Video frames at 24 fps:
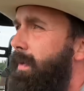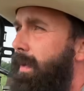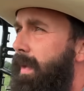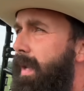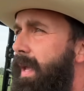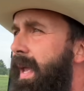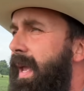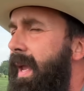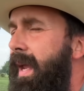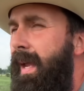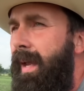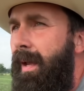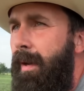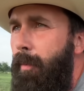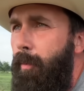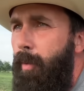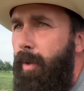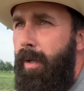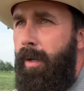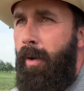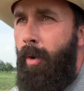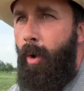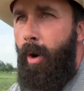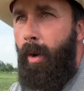and
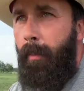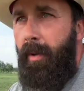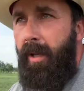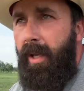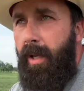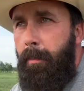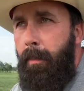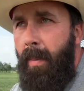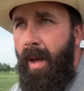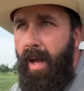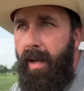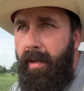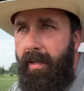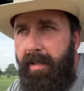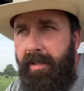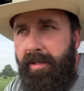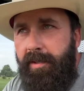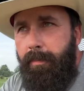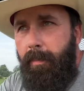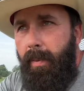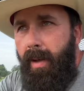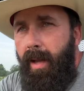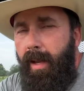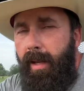we're normally buddies,
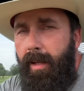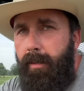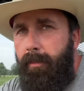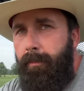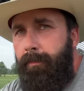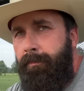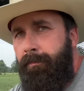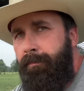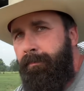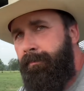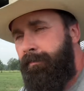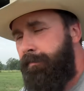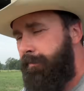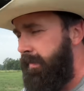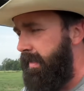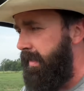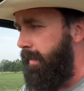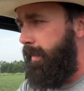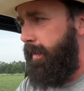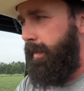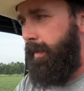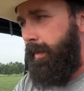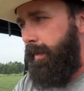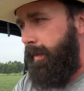but
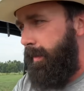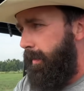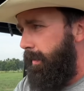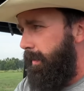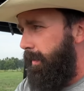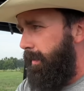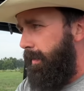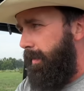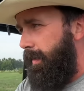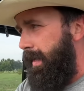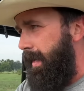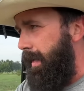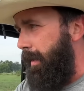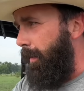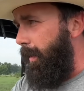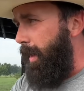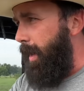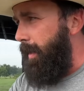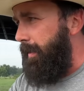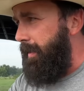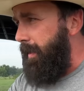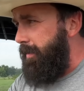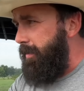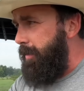I had to
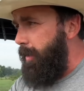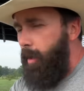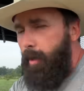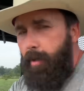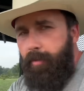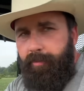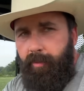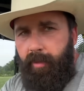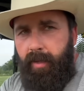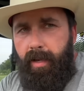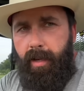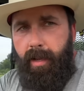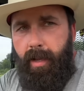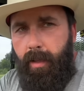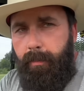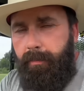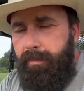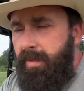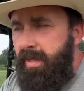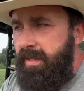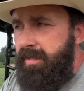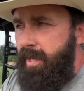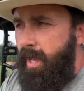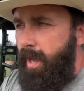lock his girlfriend up.
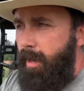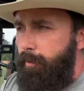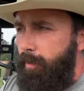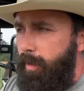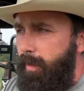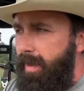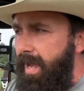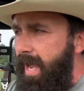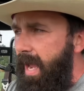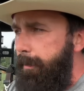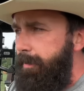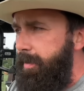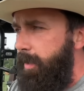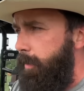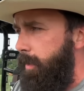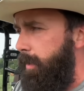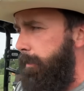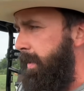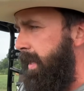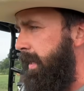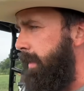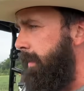He's not real happy with me.